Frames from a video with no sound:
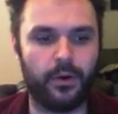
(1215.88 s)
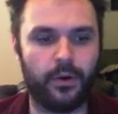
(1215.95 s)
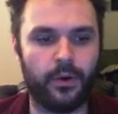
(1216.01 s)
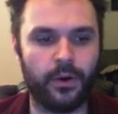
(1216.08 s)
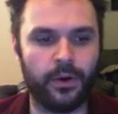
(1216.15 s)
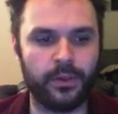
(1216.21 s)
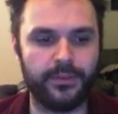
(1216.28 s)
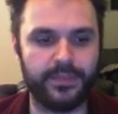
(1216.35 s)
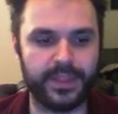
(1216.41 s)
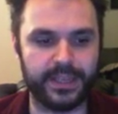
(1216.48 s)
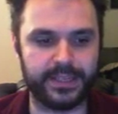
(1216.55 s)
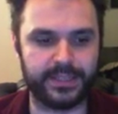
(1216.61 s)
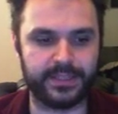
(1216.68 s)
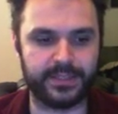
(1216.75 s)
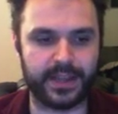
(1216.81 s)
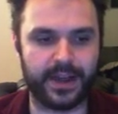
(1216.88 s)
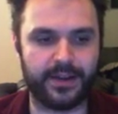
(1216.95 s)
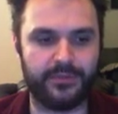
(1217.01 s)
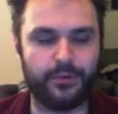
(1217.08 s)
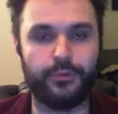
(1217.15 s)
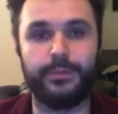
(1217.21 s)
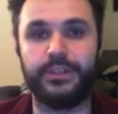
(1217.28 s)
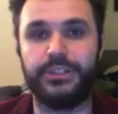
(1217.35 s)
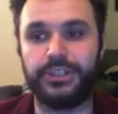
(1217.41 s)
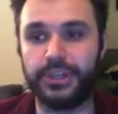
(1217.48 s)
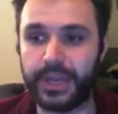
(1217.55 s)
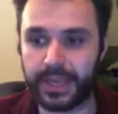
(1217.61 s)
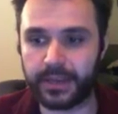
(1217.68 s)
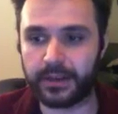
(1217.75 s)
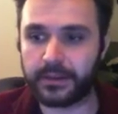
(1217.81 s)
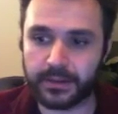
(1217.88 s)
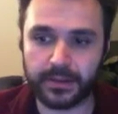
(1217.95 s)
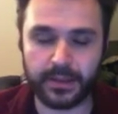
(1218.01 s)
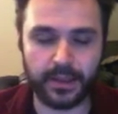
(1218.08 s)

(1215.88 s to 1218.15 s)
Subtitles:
all of this stuff will be shooting.